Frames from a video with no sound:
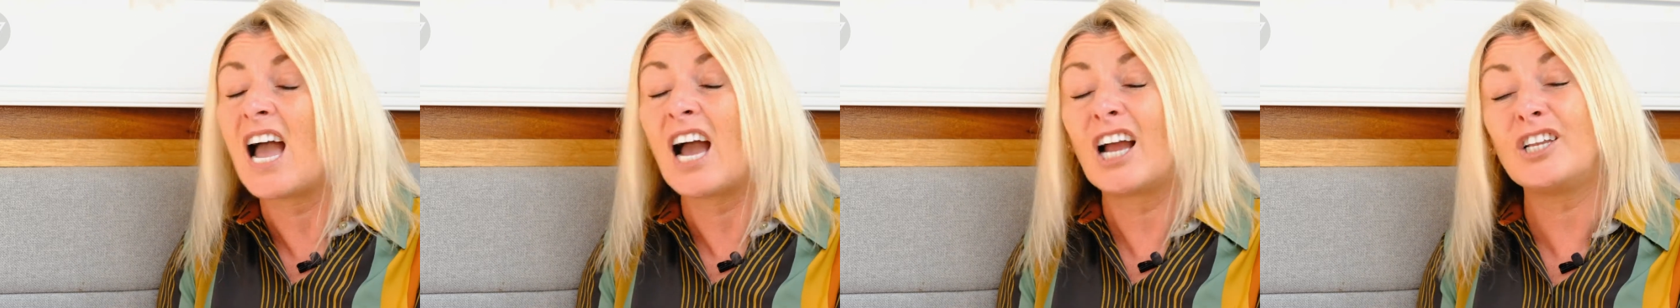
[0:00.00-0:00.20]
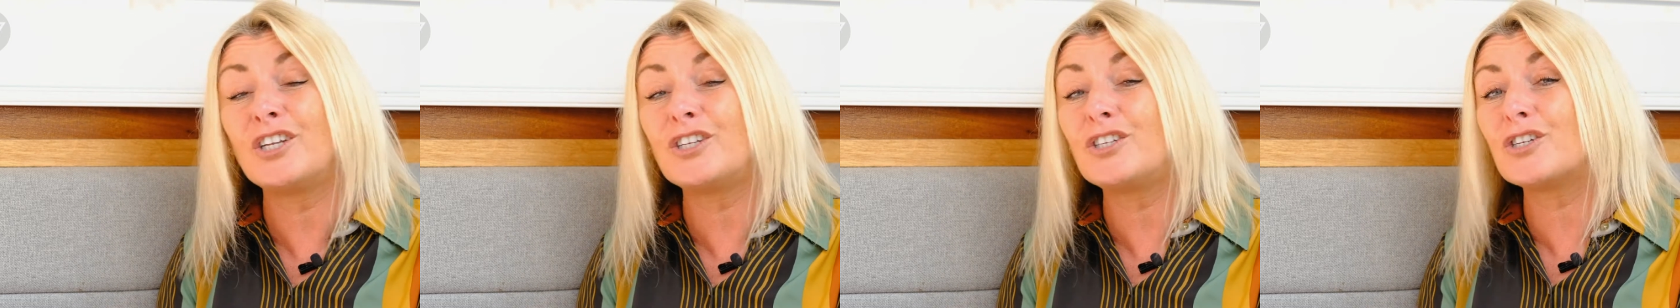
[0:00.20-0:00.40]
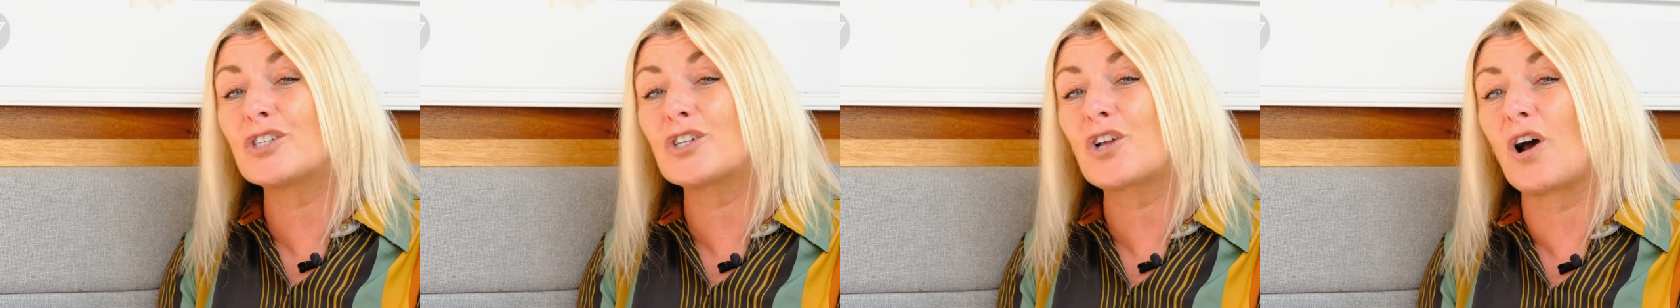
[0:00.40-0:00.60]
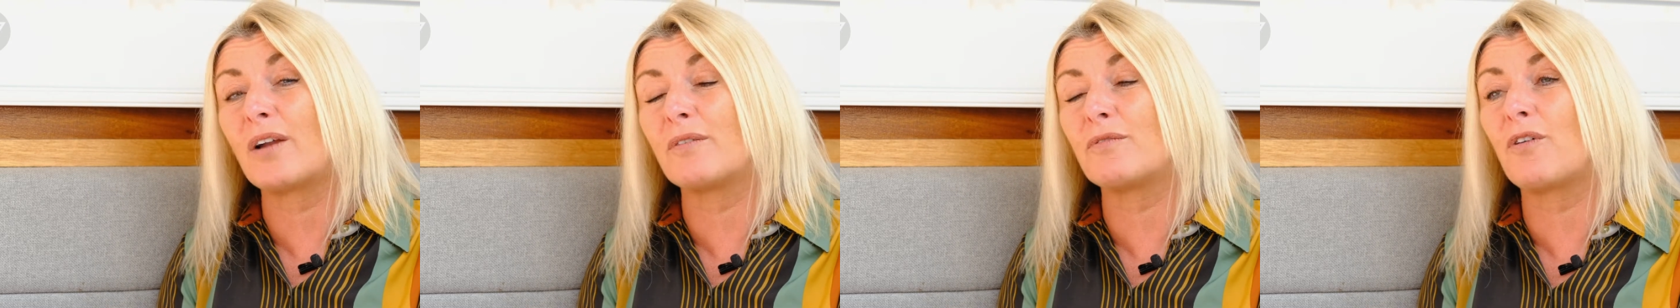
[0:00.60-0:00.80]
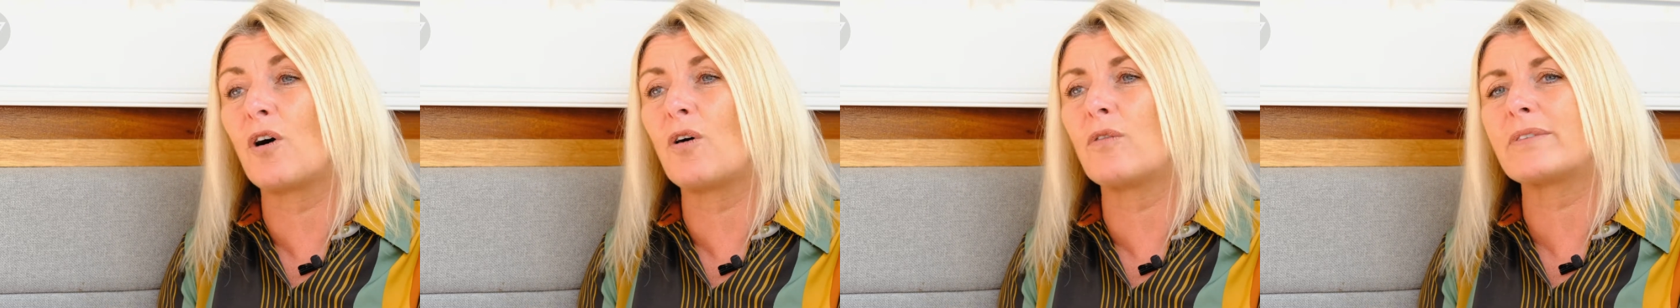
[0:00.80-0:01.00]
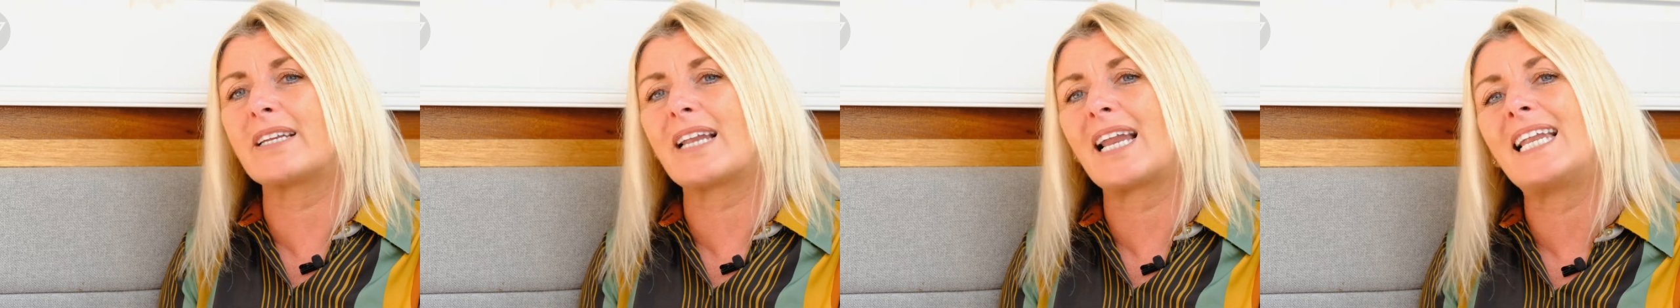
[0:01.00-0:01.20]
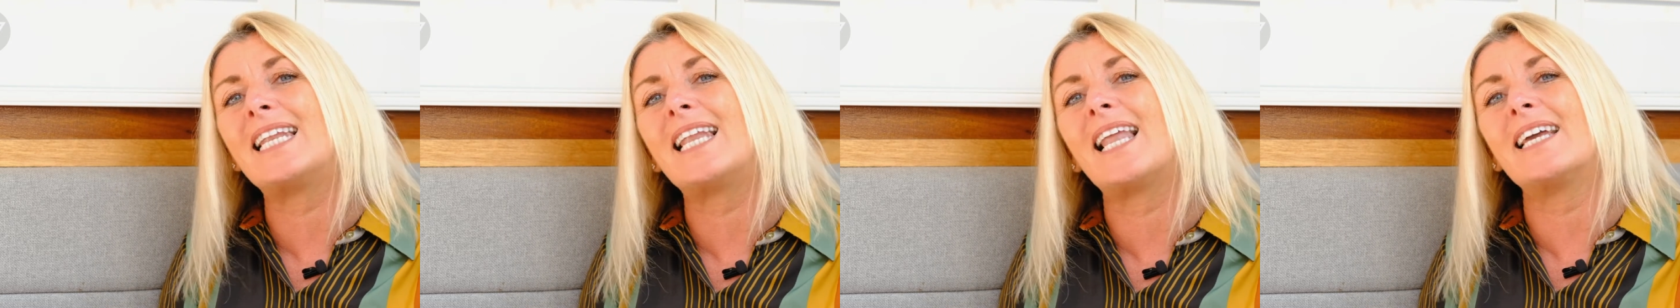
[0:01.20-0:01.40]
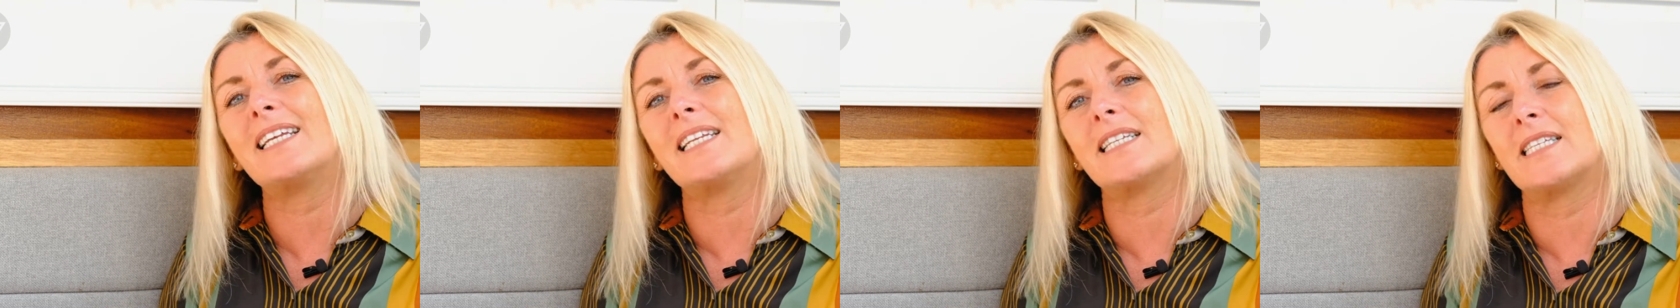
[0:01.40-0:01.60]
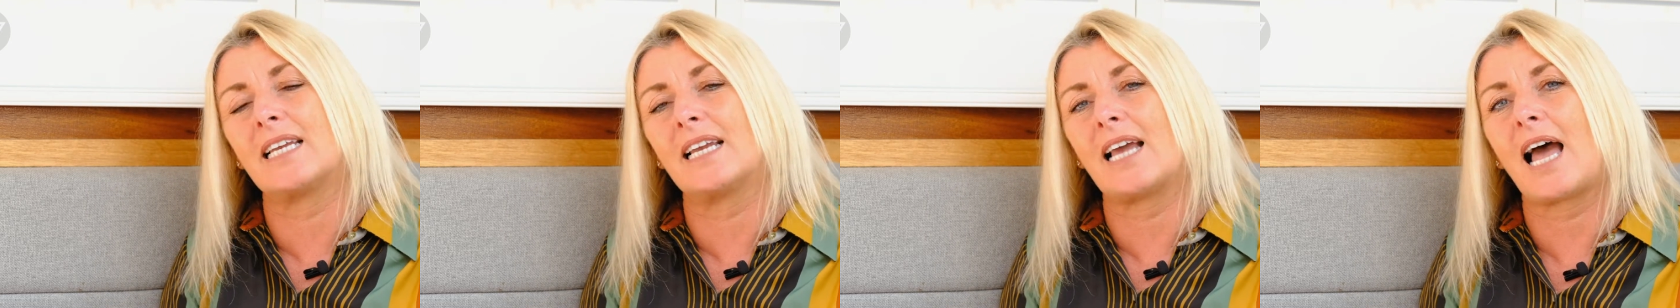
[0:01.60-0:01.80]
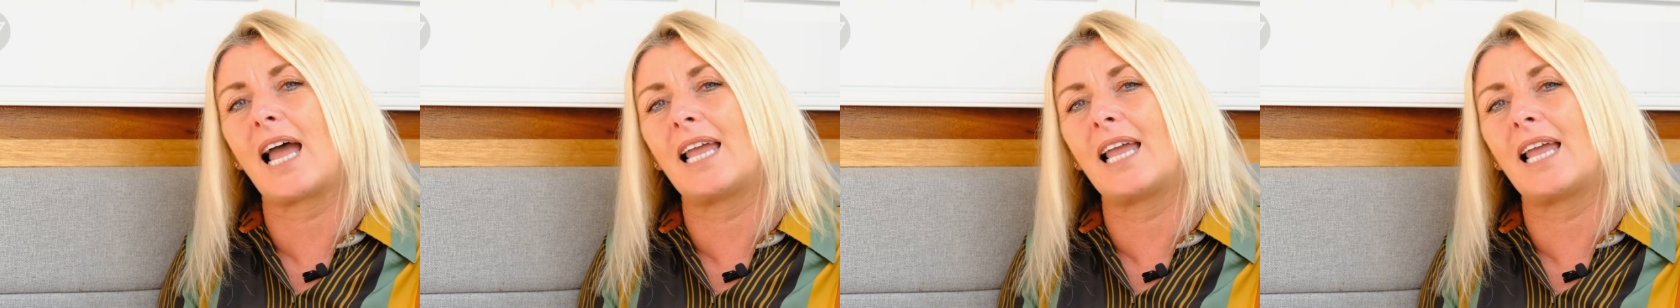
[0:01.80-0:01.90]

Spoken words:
and you just got involved, and I liked it.